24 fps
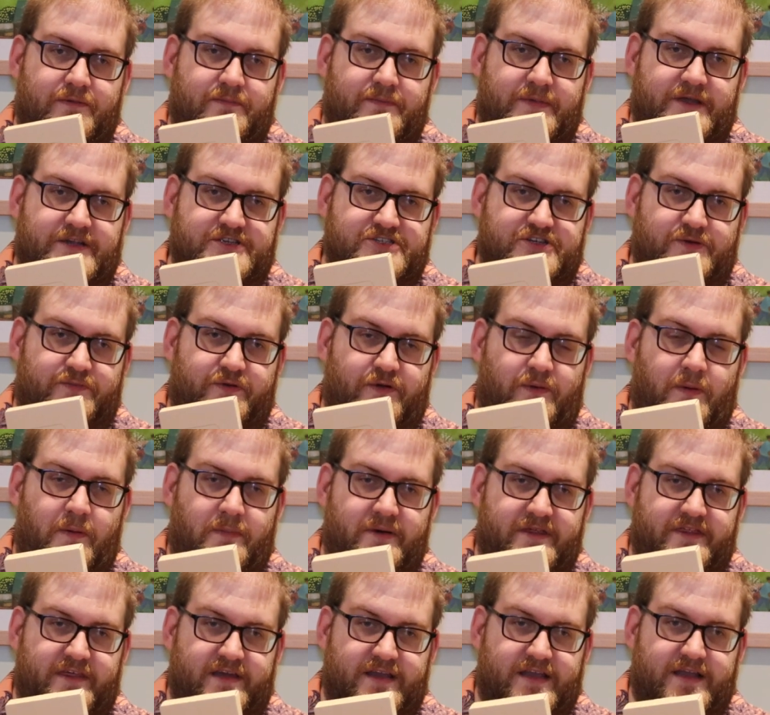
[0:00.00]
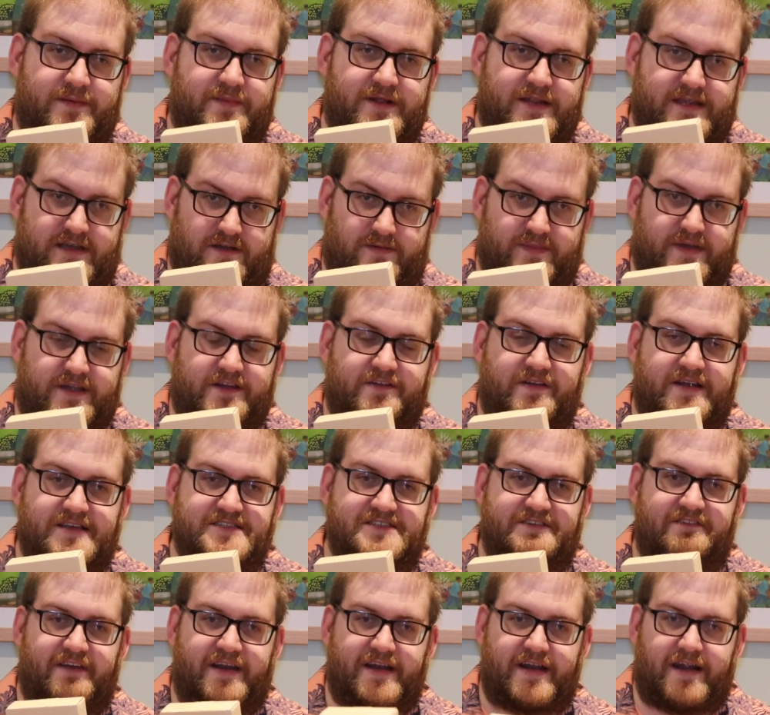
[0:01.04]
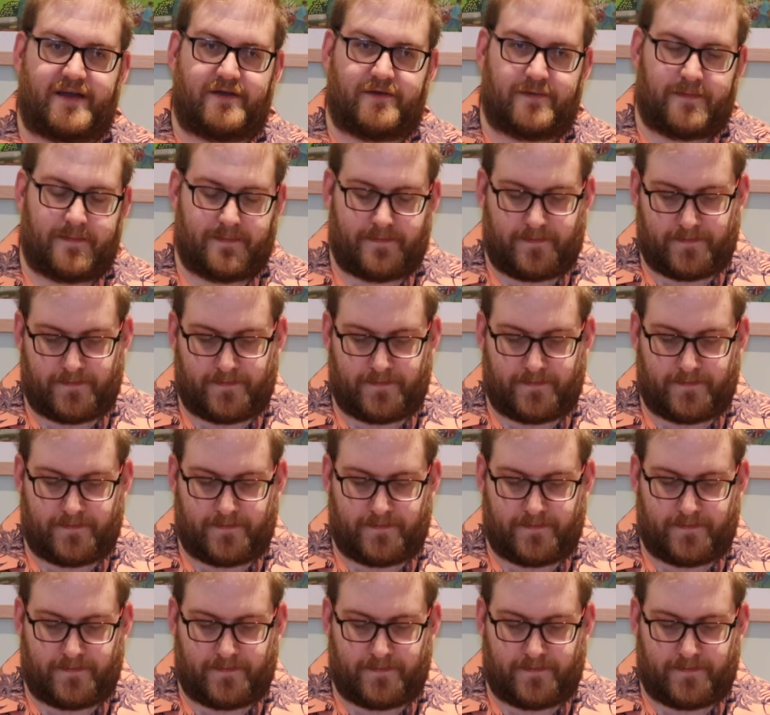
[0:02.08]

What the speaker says: because you probably think I'm a little bit crazy right now.